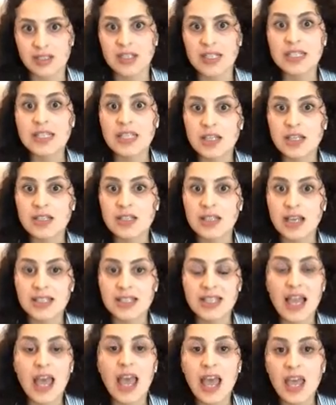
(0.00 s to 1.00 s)
disease that
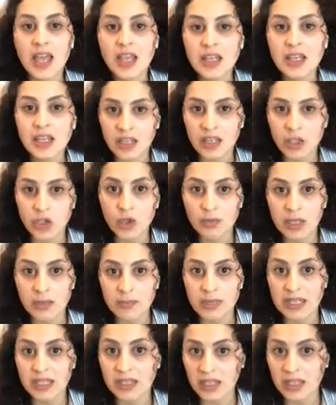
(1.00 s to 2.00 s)
any human
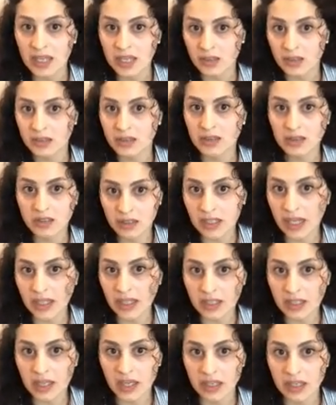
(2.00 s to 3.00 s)
being can
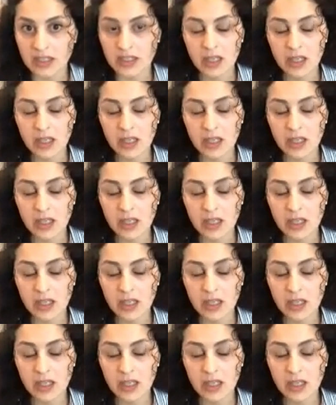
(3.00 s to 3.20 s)
get,